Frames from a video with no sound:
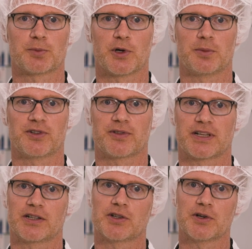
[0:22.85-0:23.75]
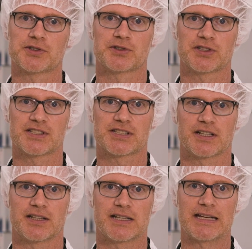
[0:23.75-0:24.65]
Probe is flying closer to the
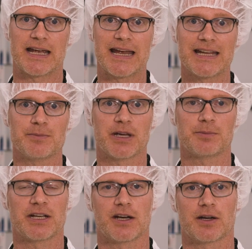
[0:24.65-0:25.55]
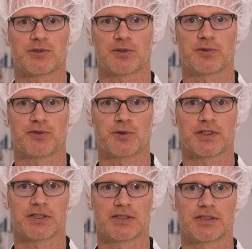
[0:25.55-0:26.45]
sun than any man-made object before it,